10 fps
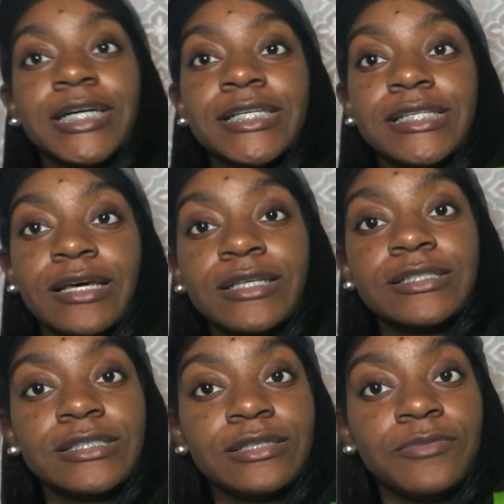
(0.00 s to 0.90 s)
So this
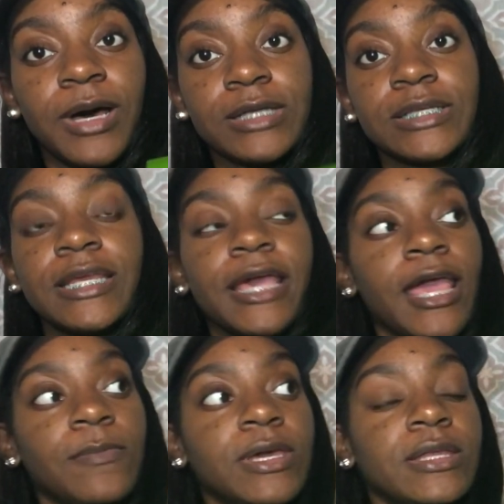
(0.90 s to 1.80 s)
is the box that it
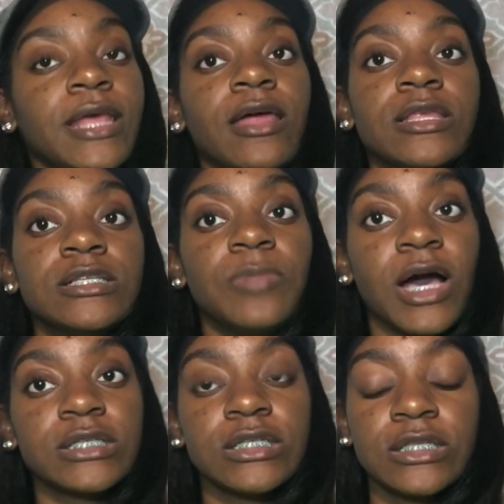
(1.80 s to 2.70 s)
came in. Now this
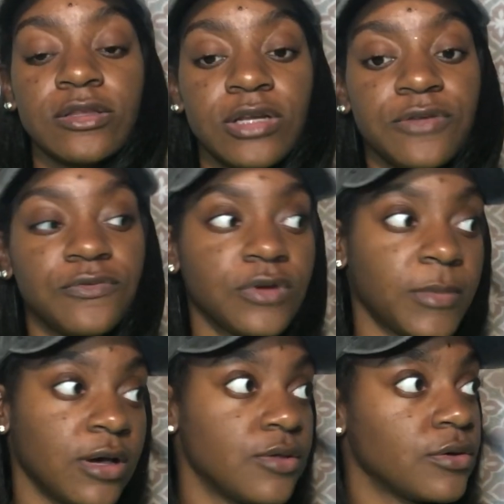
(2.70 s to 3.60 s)
box is a little different from my
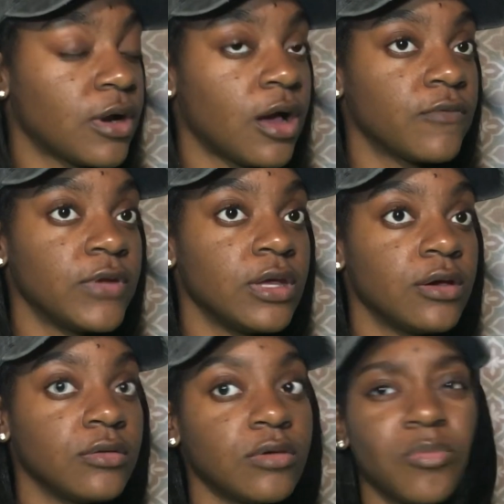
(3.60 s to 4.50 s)
other Croc
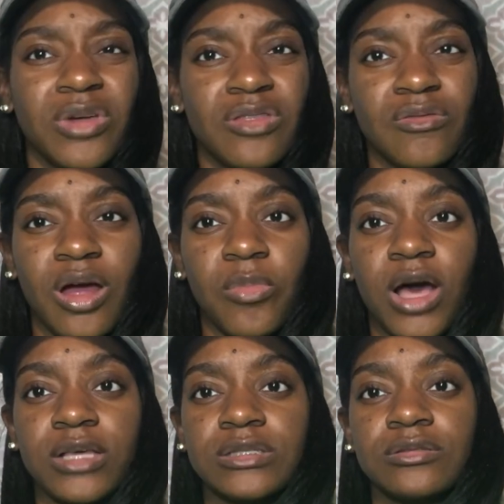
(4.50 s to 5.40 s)
video. Other Croc
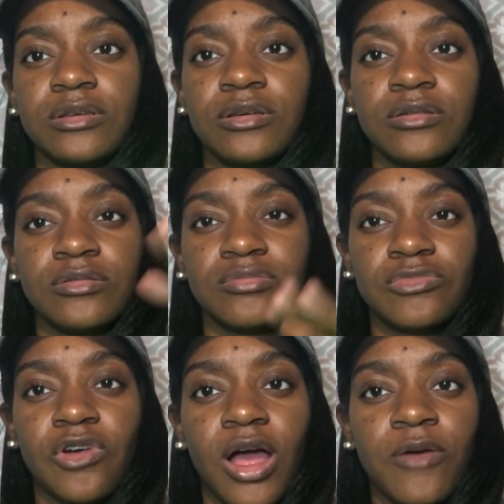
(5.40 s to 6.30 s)
box. The
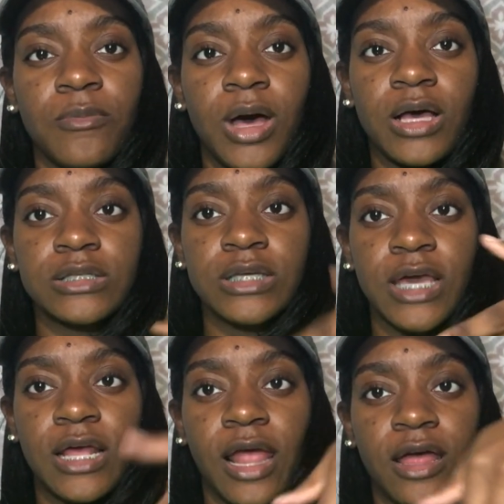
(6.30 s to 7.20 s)
Croc box, it
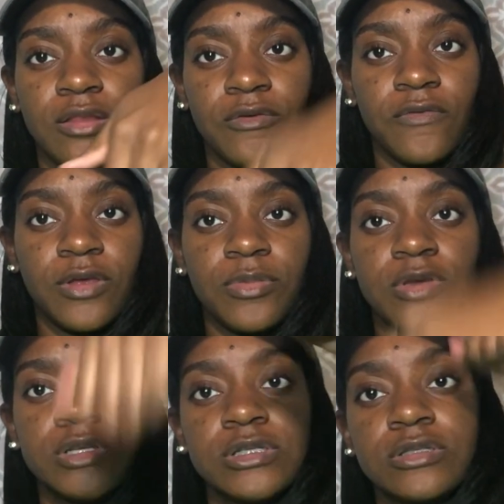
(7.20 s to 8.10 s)
had like a little flip and
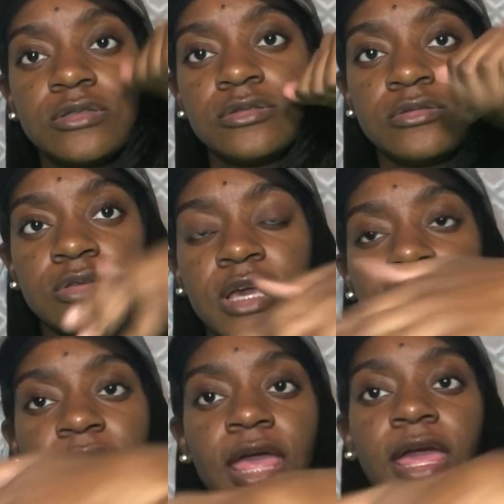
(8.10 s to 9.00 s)
and it
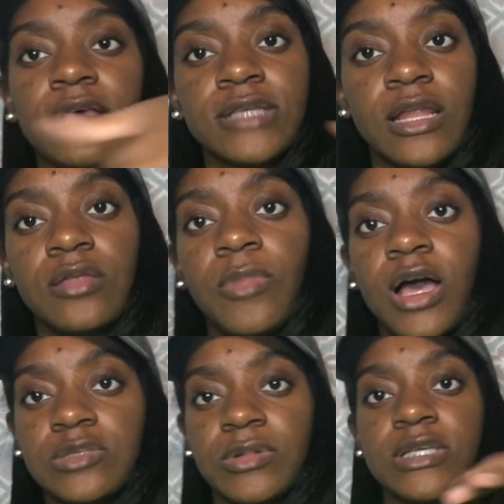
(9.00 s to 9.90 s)
hang outside of the box.
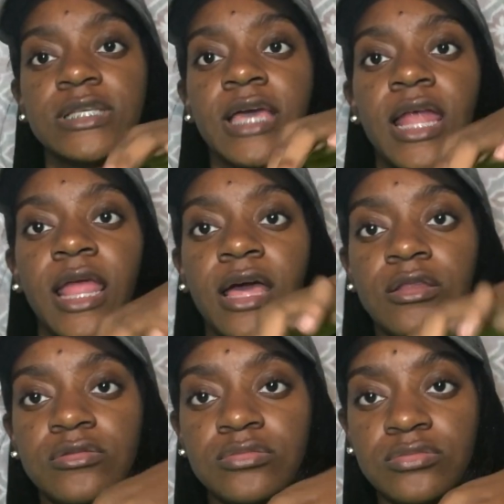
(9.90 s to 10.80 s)
But this, it got like a
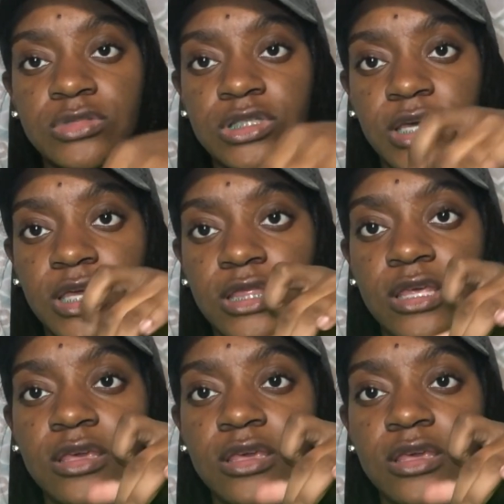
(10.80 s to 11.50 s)
little tucky thing.